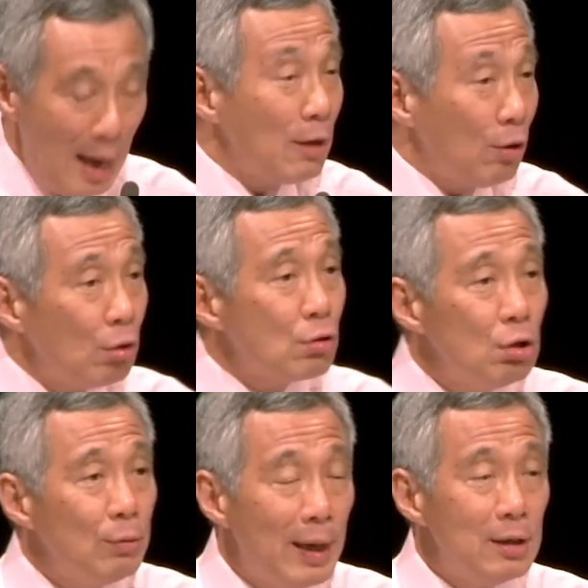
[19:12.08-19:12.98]
And
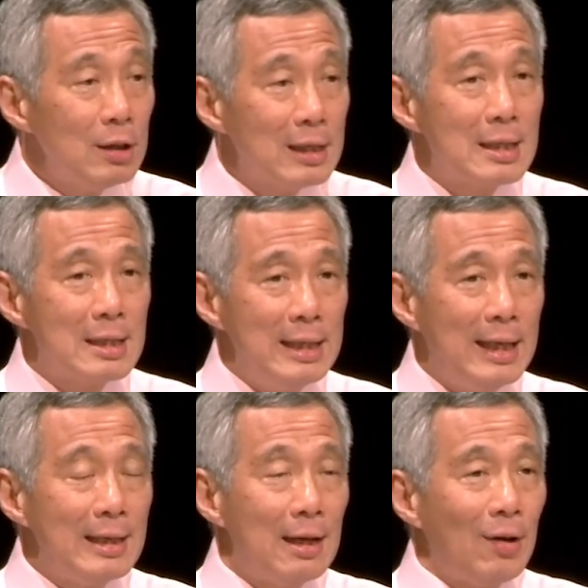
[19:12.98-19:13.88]
also, we're not just
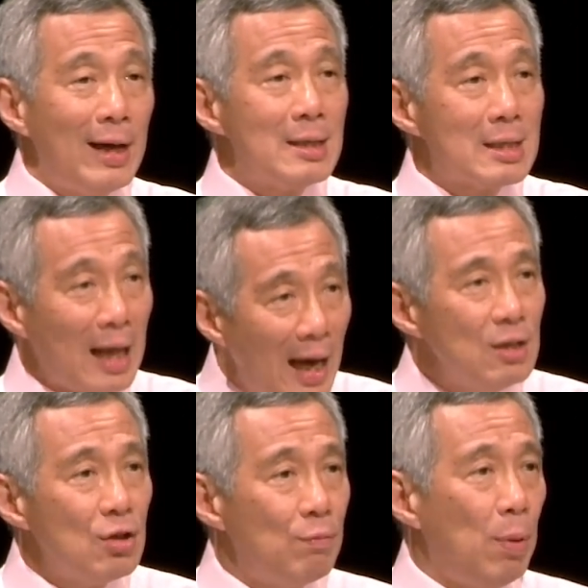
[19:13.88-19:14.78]
seeking the right
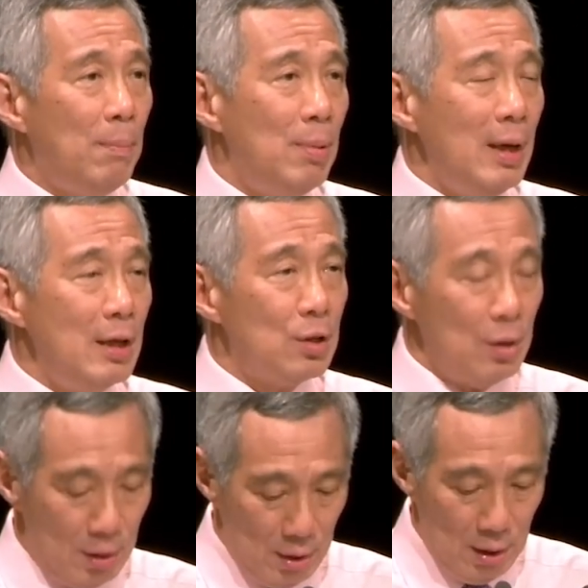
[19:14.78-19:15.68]
size of
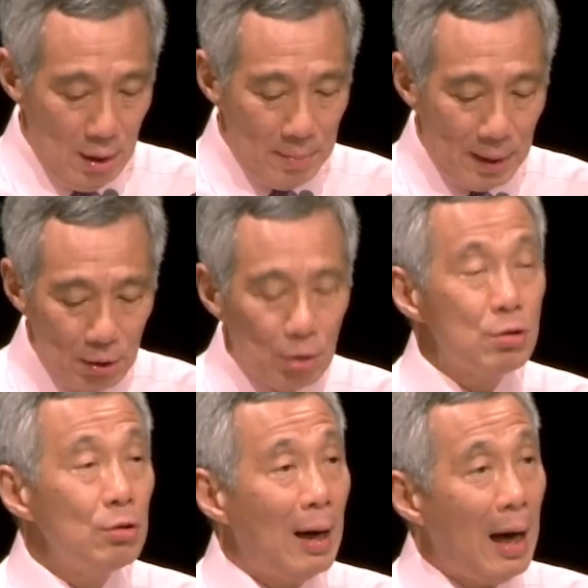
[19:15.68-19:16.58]
population, but
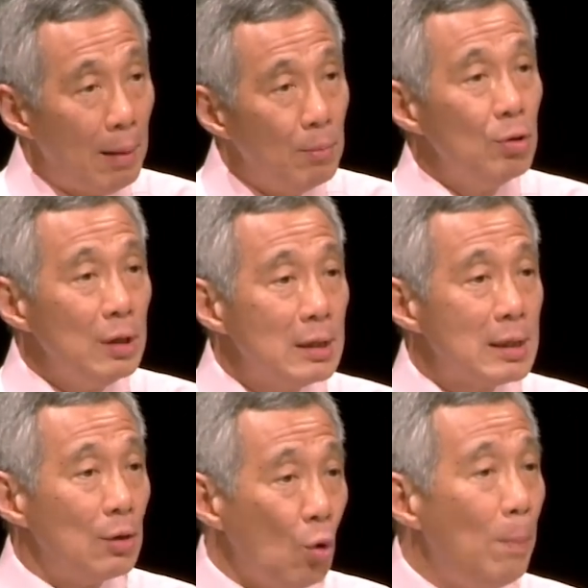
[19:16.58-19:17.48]
also a
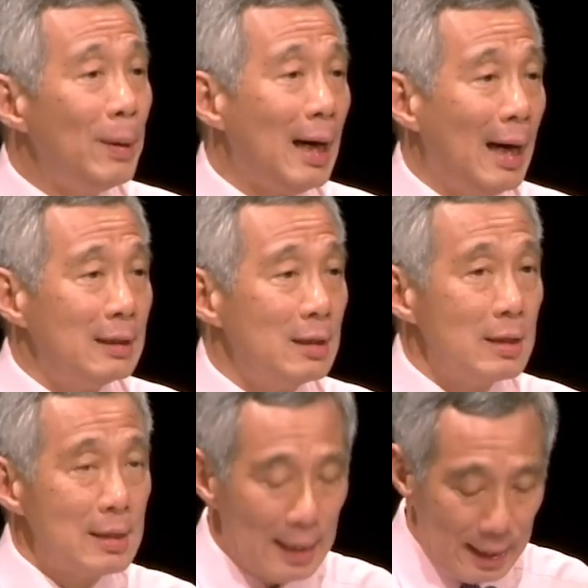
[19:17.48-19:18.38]
harmonious and open-hearted
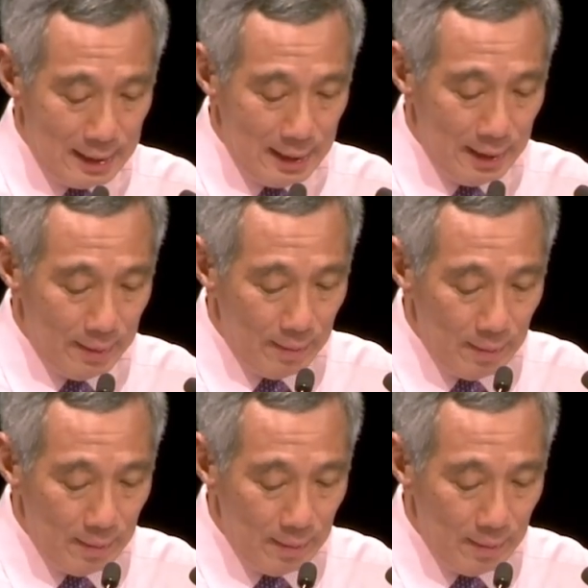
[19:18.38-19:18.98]
society.